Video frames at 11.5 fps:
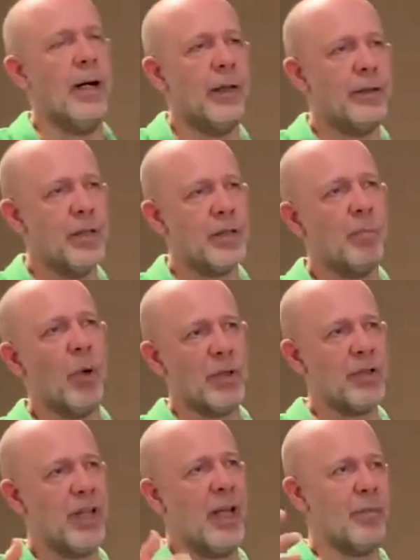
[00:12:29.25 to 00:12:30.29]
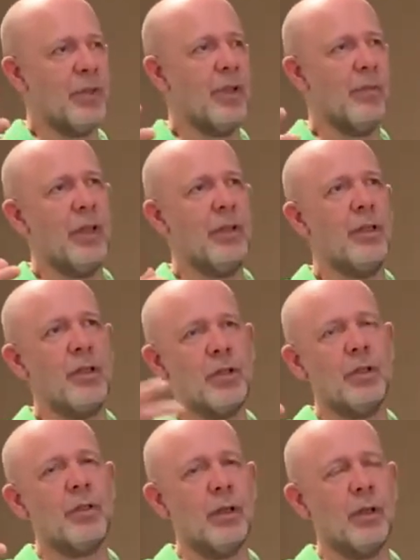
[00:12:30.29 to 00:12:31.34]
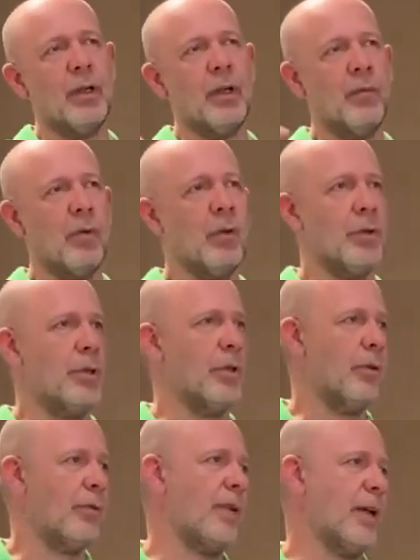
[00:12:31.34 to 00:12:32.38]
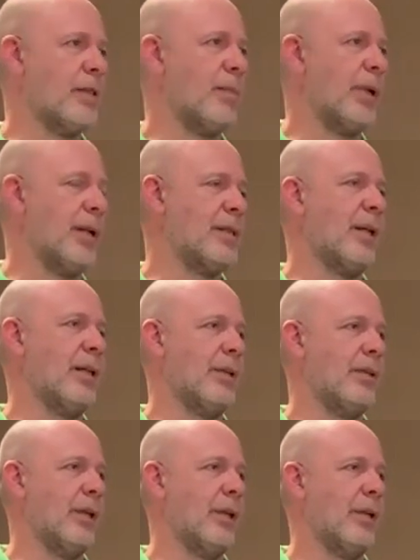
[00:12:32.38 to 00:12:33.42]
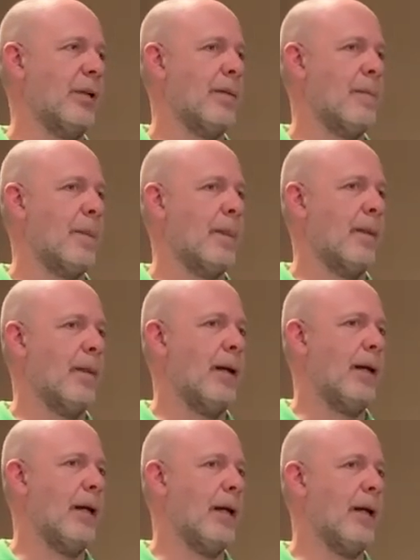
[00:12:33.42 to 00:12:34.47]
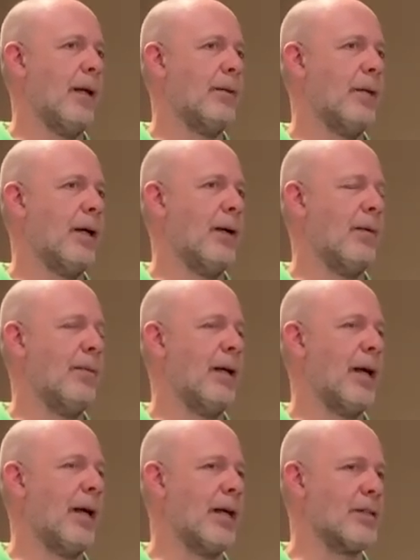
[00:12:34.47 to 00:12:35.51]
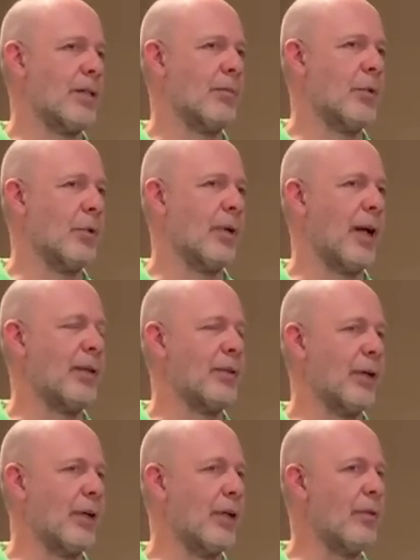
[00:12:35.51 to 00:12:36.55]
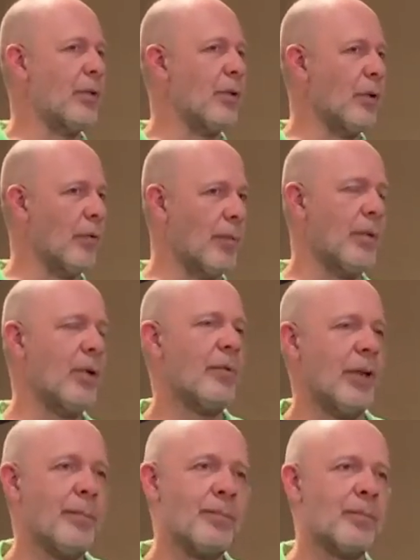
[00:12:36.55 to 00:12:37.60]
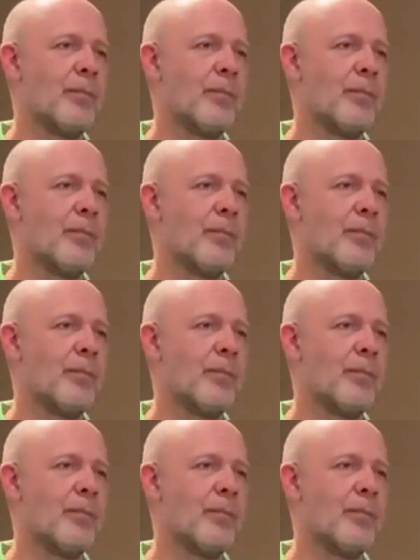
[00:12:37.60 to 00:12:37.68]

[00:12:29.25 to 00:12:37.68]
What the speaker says: this post-MTV digital revolution of fast-paced editing. And when I ask them to write a review of a movie,